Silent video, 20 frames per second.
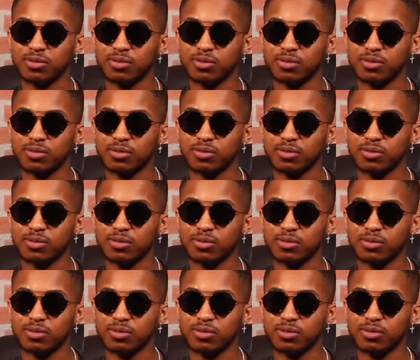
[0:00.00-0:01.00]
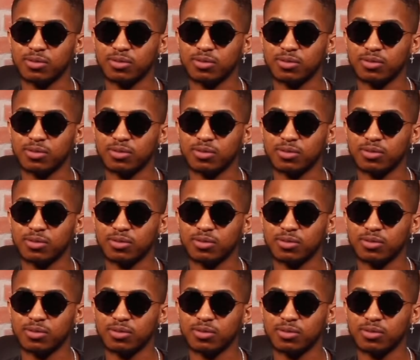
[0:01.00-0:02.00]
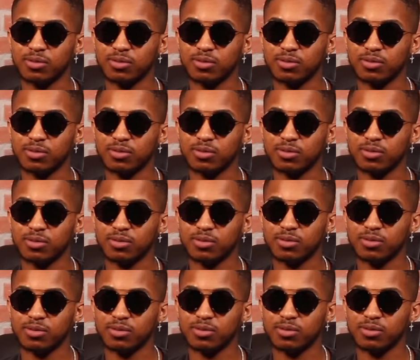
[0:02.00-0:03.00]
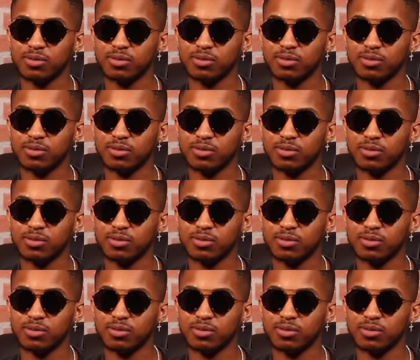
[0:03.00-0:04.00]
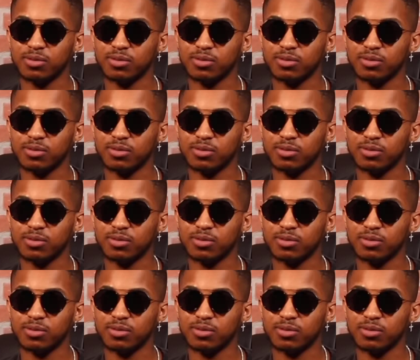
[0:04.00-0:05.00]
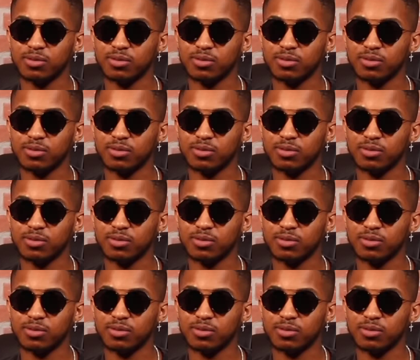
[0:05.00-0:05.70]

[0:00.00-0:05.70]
The person shown says nothing.